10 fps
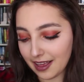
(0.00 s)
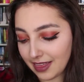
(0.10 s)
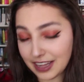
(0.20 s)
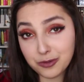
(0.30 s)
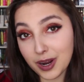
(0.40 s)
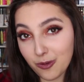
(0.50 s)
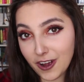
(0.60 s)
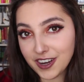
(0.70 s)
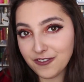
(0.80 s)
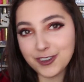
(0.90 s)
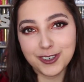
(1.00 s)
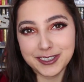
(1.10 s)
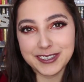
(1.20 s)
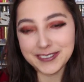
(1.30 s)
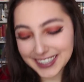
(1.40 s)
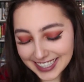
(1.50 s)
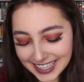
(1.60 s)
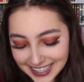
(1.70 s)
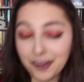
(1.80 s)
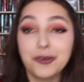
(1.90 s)
that's what I want for 2021. I
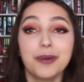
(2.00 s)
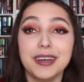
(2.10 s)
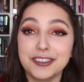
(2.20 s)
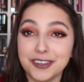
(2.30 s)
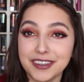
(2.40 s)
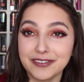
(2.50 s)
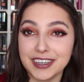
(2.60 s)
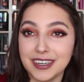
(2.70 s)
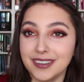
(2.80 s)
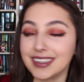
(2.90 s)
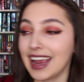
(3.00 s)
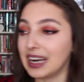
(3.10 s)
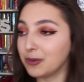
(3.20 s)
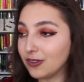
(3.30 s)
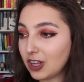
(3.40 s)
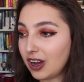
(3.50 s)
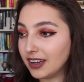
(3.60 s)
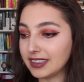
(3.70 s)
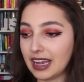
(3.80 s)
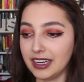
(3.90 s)
also want to make journaling videos and more
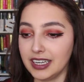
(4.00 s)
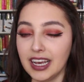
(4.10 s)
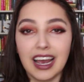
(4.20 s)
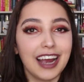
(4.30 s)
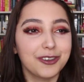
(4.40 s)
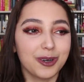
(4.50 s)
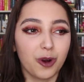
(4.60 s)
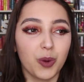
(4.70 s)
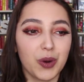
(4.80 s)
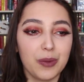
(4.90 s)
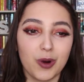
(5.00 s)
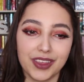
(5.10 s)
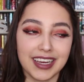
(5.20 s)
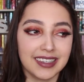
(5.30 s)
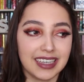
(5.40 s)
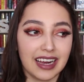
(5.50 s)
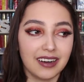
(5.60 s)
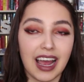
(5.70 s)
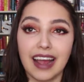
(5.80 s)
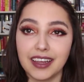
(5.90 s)
vlogs. I, I just want to incorporate more things
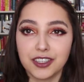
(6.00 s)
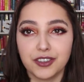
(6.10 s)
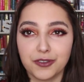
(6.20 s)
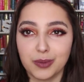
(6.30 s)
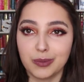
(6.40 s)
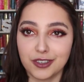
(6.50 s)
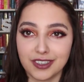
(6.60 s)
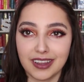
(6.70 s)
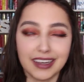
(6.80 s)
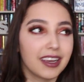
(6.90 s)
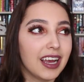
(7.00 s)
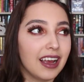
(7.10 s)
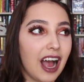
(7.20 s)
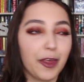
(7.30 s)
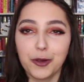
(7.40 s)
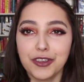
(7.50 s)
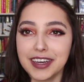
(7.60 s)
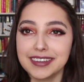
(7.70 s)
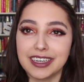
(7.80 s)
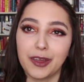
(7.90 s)
that I like to do for my person, like other
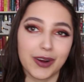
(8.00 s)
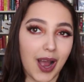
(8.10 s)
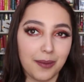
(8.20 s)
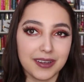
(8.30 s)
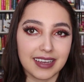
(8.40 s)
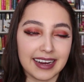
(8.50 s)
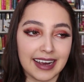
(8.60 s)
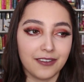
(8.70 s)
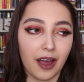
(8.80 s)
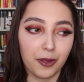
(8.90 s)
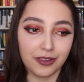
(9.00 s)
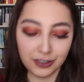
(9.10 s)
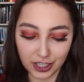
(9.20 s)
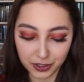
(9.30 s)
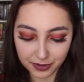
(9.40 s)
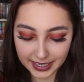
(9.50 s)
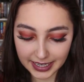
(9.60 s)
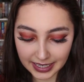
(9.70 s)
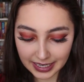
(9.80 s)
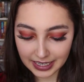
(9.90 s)
things and other hobbies that I have other than just
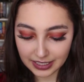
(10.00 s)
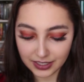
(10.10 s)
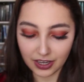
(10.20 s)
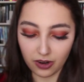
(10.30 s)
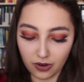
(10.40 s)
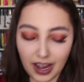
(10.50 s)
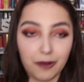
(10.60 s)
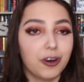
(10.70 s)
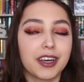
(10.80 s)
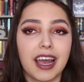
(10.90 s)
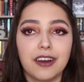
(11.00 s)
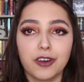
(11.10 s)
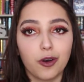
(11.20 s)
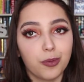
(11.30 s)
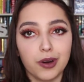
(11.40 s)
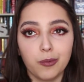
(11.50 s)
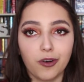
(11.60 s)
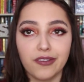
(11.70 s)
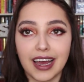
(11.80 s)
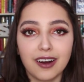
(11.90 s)
reading. So I want to kind of incorporate
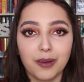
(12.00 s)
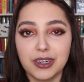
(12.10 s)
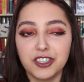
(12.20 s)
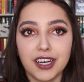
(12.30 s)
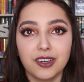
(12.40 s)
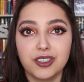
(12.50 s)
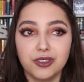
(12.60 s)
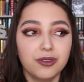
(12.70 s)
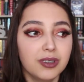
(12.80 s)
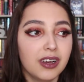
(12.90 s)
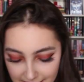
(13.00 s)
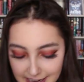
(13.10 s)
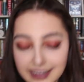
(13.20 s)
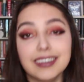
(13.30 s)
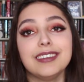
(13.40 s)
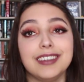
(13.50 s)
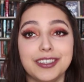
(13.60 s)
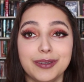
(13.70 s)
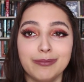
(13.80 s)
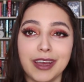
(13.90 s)
more of that on my channel too. Next is
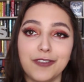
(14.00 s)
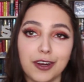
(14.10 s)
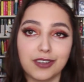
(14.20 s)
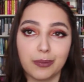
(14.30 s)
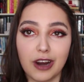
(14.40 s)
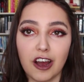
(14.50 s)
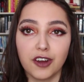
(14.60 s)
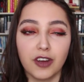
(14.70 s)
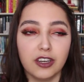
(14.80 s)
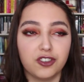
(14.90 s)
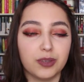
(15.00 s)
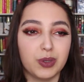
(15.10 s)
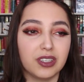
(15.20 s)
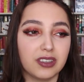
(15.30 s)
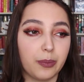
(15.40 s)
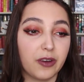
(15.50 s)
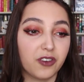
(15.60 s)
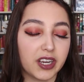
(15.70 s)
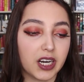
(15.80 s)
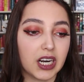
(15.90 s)
to make videos I'm proud of. I usually put this up
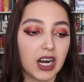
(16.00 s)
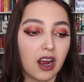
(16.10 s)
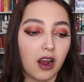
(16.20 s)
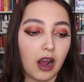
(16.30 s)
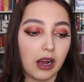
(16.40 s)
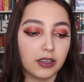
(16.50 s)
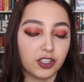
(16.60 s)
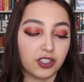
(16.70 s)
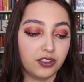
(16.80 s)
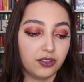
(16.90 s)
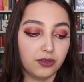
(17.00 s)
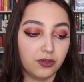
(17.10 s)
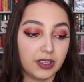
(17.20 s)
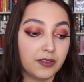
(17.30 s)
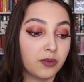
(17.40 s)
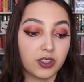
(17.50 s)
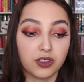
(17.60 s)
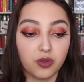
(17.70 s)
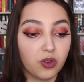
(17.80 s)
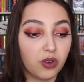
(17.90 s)
every year just to, even with
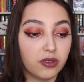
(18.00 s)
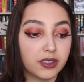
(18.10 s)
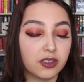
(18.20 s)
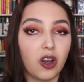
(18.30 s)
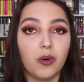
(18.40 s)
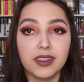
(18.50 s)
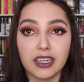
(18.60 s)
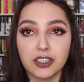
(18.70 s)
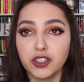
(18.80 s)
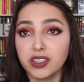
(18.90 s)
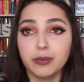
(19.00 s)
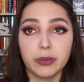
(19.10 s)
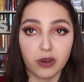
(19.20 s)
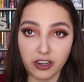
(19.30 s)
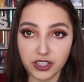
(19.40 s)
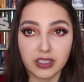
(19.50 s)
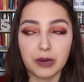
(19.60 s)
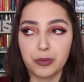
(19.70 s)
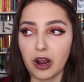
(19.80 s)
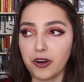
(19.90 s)
school goals, it's always like to submit projects that
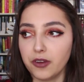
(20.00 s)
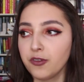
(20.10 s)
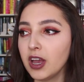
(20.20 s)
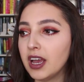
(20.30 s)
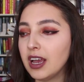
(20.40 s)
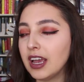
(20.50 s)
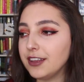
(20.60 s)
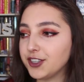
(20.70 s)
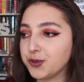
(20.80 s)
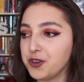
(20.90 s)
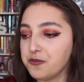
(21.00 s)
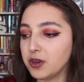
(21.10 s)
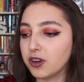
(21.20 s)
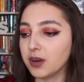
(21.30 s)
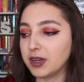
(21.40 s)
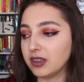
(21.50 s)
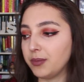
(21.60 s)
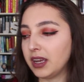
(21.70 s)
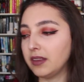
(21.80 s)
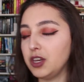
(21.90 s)
I'm proud of. It's just when you feel good about
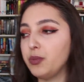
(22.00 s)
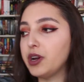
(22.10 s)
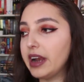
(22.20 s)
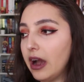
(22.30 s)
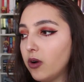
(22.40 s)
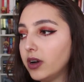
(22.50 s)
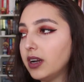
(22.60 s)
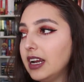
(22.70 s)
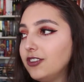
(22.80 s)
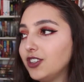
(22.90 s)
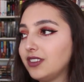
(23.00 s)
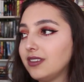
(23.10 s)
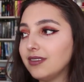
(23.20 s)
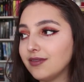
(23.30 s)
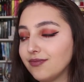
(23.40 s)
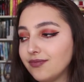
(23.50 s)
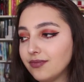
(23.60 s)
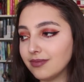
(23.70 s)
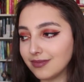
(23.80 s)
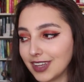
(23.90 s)
something and then you put it out, it's just,
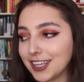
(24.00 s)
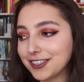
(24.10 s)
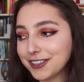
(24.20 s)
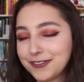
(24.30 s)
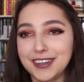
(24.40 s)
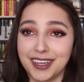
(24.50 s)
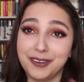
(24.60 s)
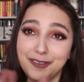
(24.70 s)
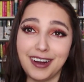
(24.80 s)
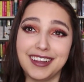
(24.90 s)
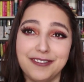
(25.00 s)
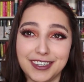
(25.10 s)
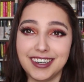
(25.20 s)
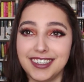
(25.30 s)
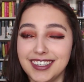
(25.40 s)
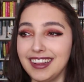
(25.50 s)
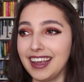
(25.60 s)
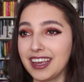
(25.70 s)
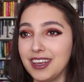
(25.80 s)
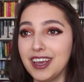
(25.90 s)
it's a good feeling when you finally finish.
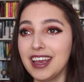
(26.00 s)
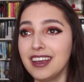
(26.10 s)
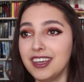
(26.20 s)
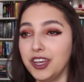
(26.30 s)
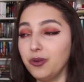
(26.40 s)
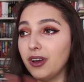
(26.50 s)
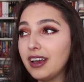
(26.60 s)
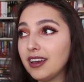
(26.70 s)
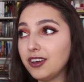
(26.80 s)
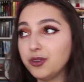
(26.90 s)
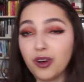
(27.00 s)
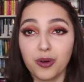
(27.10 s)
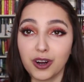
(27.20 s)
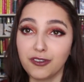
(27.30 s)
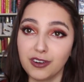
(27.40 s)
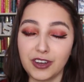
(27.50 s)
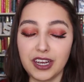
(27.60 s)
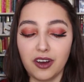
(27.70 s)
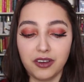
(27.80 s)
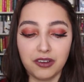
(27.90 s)
Like you do all the work for a
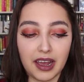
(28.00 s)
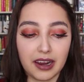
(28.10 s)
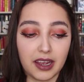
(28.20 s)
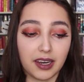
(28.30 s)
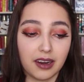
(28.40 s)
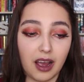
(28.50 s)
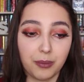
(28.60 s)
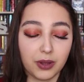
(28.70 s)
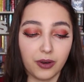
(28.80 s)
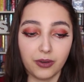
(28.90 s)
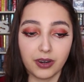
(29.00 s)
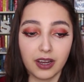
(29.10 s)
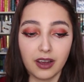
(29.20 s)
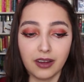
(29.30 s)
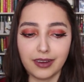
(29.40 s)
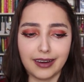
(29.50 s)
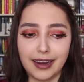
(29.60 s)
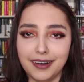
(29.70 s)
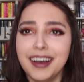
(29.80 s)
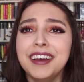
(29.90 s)
video, you edit, upload, not edit,